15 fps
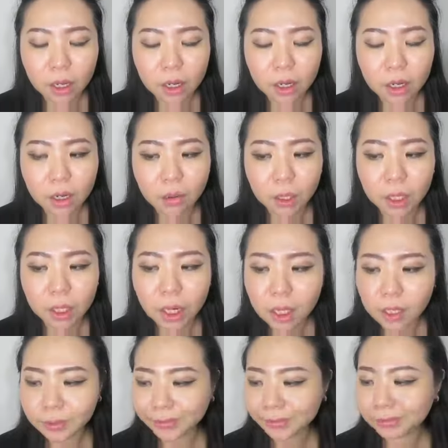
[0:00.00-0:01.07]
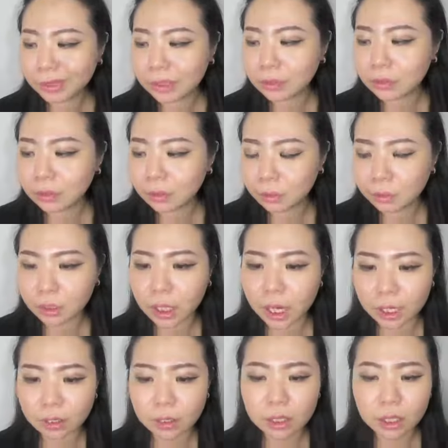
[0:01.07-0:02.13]
what do you call?
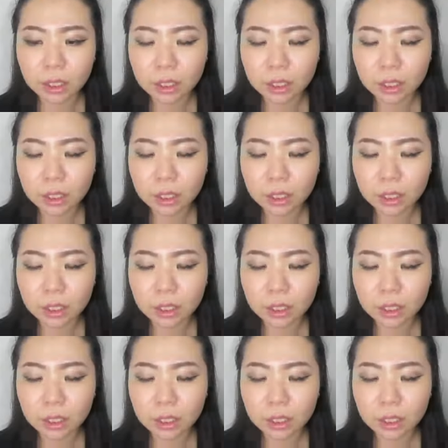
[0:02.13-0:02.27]
Product.